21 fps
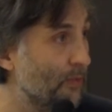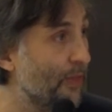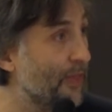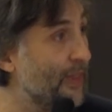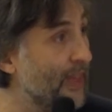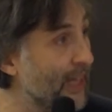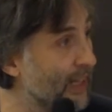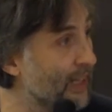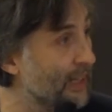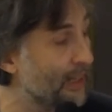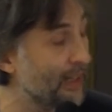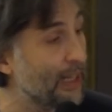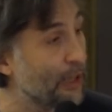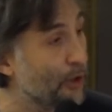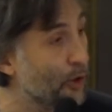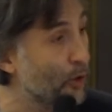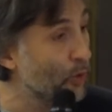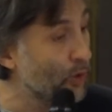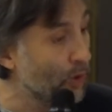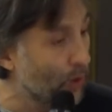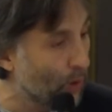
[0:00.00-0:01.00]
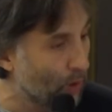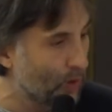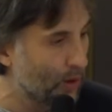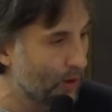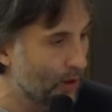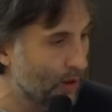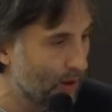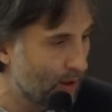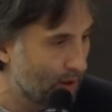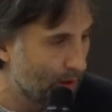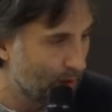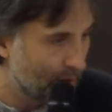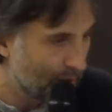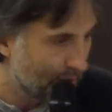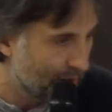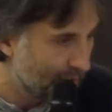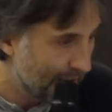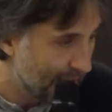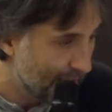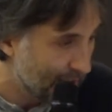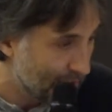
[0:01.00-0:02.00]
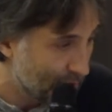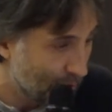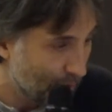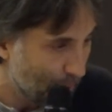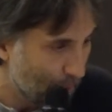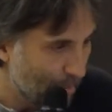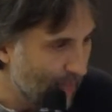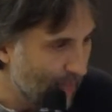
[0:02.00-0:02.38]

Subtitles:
think that you know things.